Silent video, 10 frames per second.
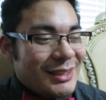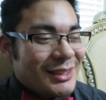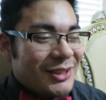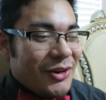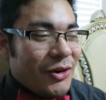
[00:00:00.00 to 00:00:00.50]

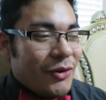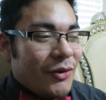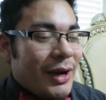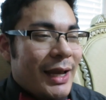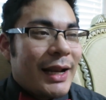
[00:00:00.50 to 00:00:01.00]

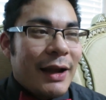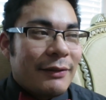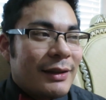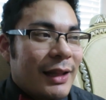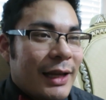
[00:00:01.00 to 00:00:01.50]
So, and I
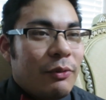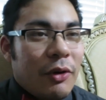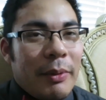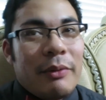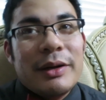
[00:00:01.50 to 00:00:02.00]
have to like
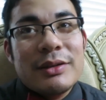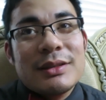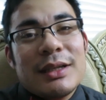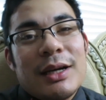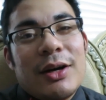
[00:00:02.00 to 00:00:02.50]
wear my
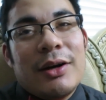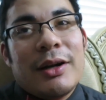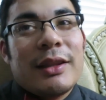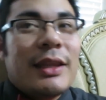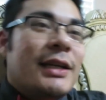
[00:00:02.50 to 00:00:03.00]
windows
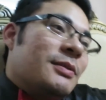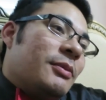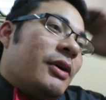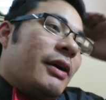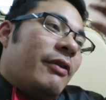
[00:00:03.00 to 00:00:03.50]
down and things
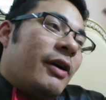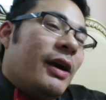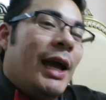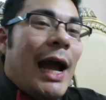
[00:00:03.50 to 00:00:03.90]
blowing everywhere.